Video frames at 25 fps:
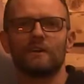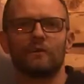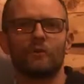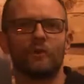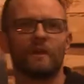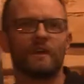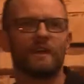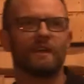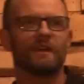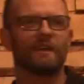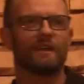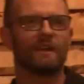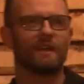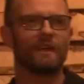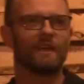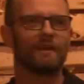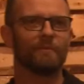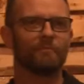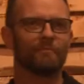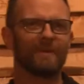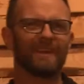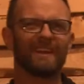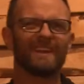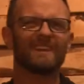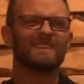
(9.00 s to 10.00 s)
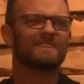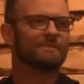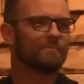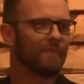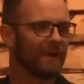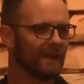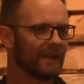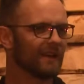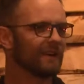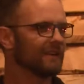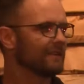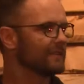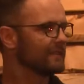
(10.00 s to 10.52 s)
where bigger is
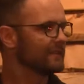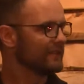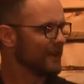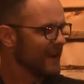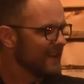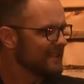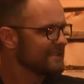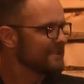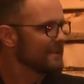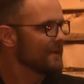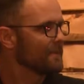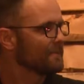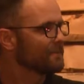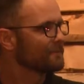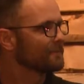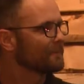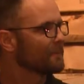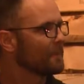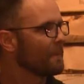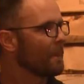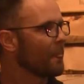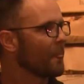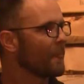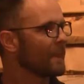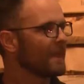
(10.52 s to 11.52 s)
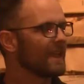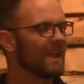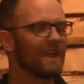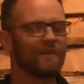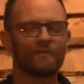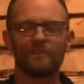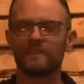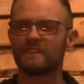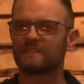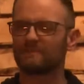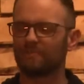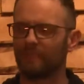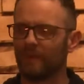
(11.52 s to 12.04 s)
better, right?
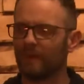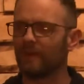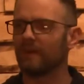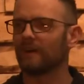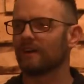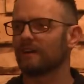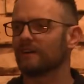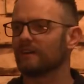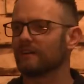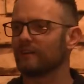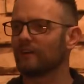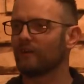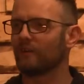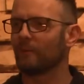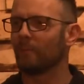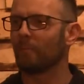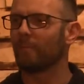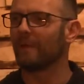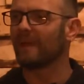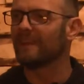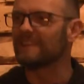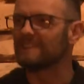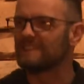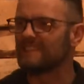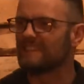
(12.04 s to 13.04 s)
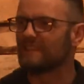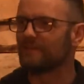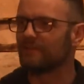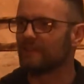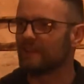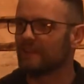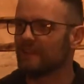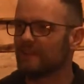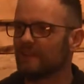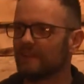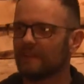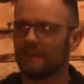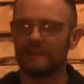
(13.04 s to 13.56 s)
Everything's bigger, you know. Bigger
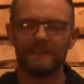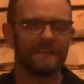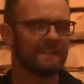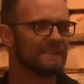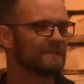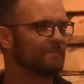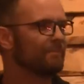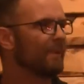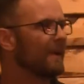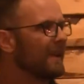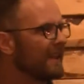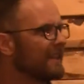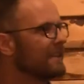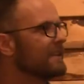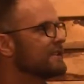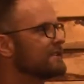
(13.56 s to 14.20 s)
TV is better than a